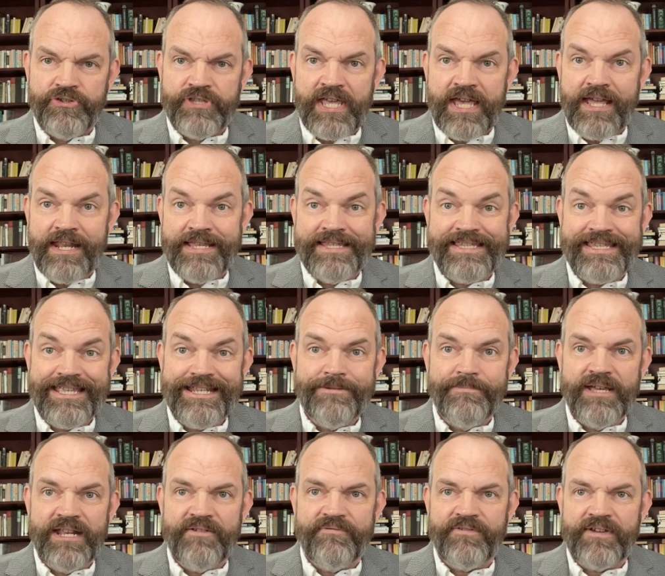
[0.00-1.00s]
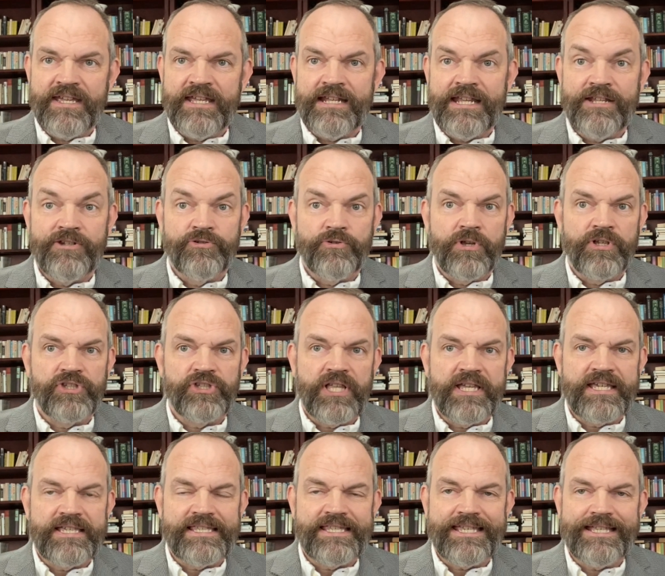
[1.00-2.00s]
that acetaminophen and drugs like
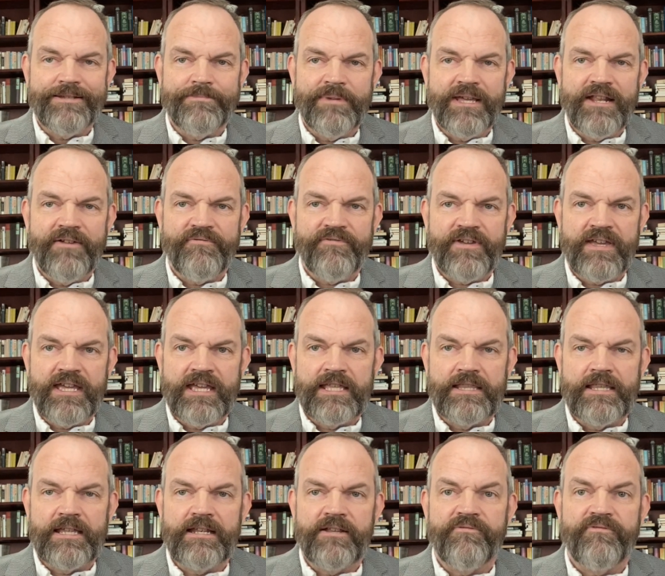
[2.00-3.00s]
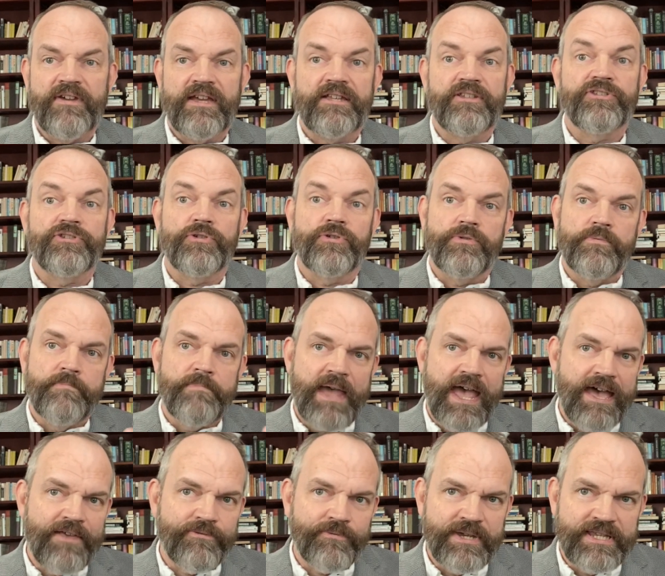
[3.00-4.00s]
acetaminophen that affect certain
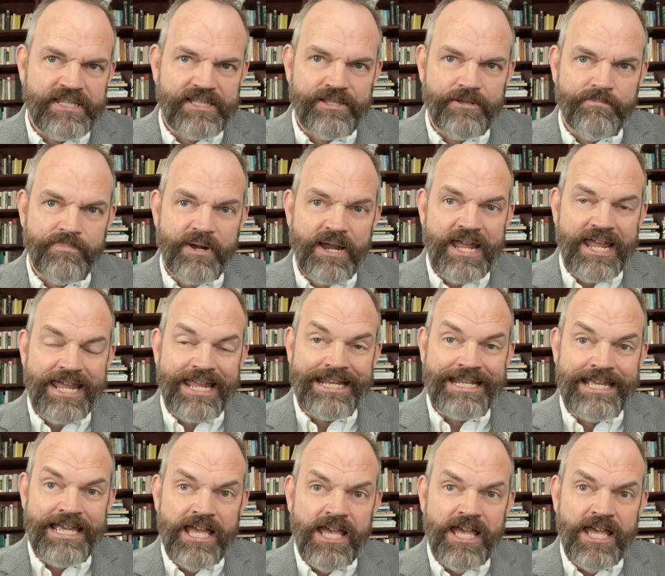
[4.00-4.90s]
pathways in the brain